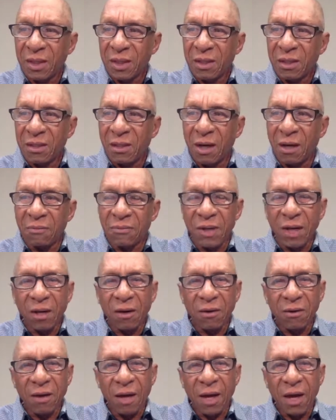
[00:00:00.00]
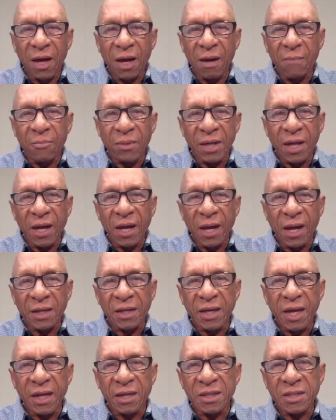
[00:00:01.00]
you know, now, I
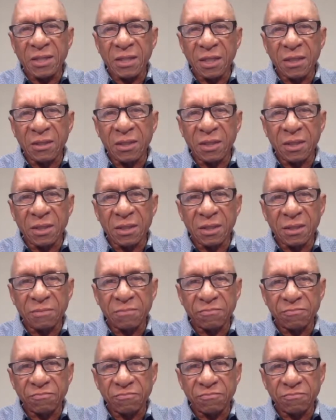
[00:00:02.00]
gotta say this,